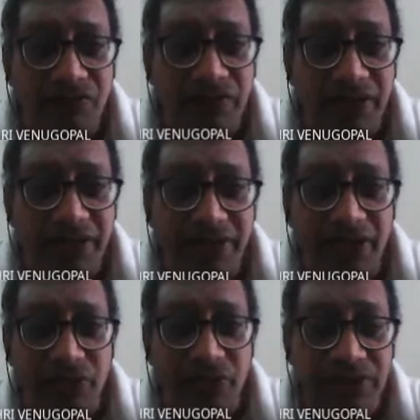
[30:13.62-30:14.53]
get
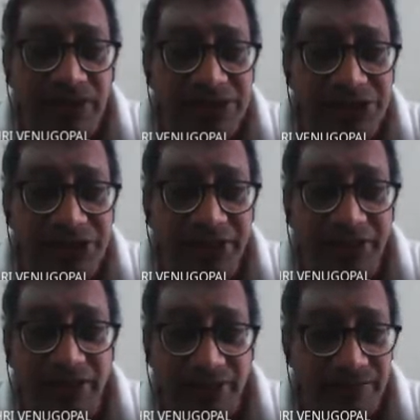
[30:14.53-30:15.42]
into the
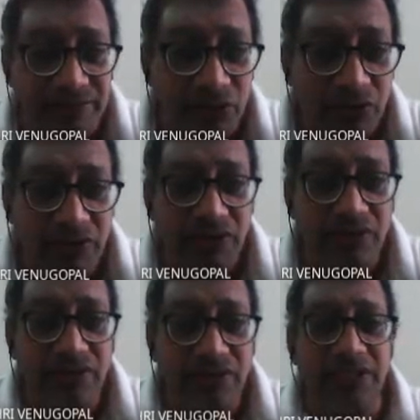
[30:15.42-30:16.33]
sheet.
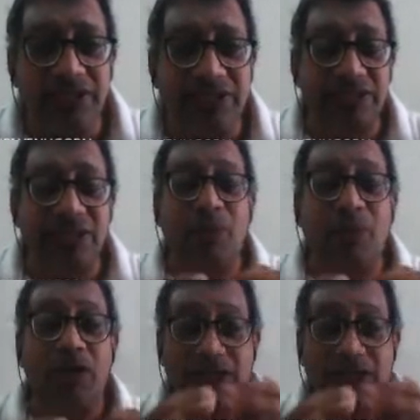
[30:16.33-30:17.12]
This is the model